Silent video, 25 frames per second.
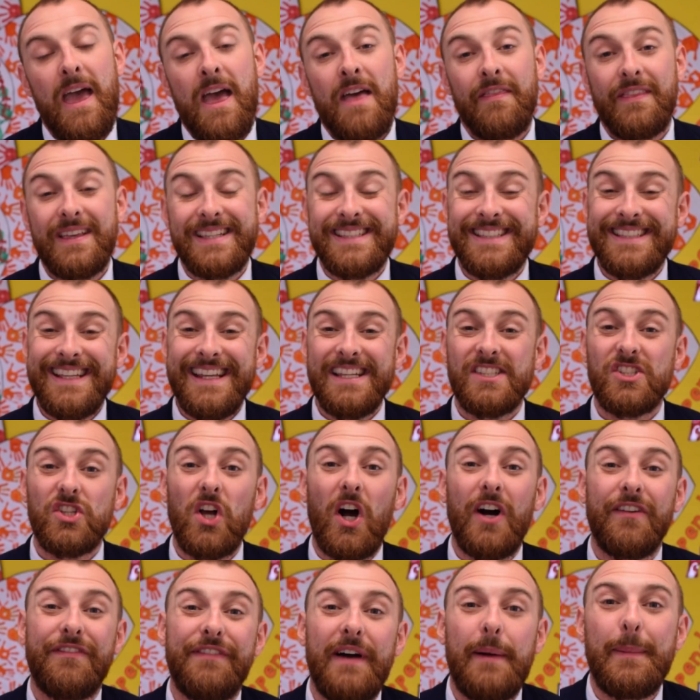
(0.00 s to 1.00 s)
The
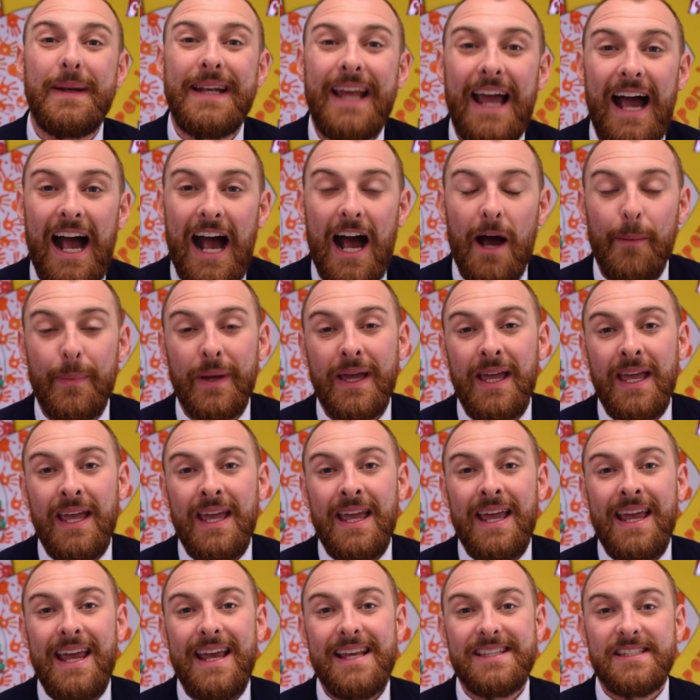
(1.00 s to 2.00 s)
Seesaw Family app
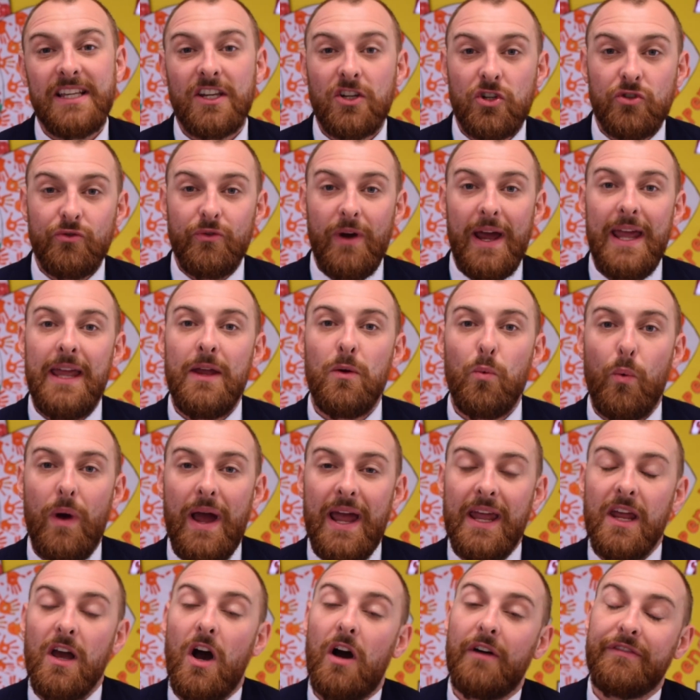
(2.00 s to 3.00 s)
is a great
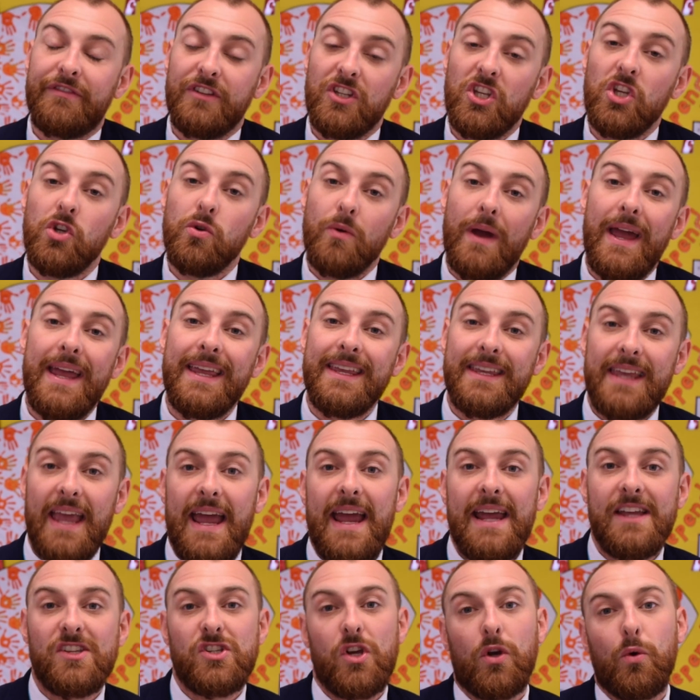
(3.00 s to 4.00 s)
way of you
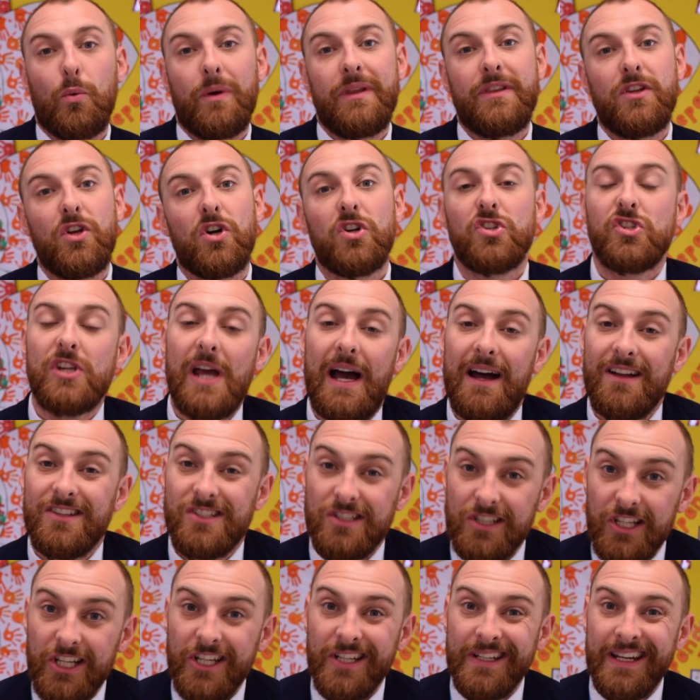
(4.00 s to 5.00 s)
engaging with your
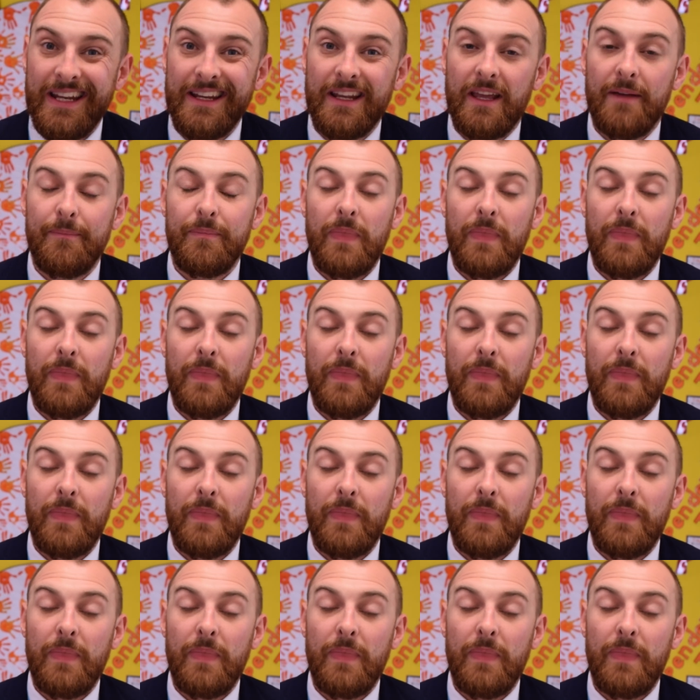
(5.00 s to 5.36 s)
child's learning.